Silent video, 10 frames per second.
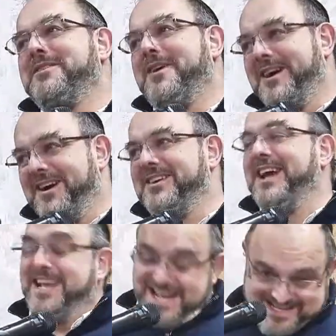Well,
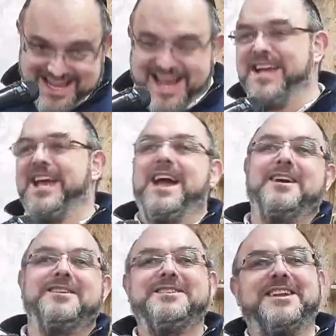again,
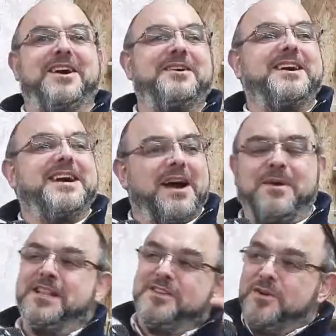yeah, and
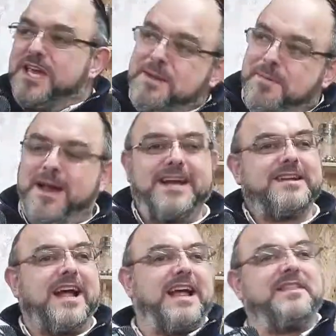when they do keep
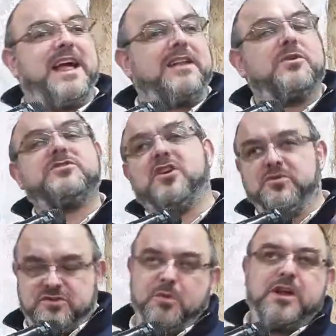it, and
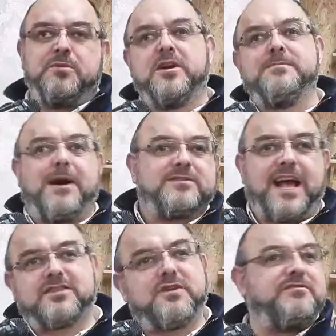also, so what you're worried about,
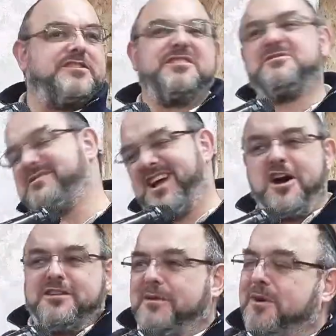tax revenues, they
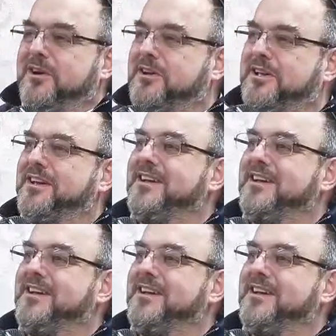hardly work.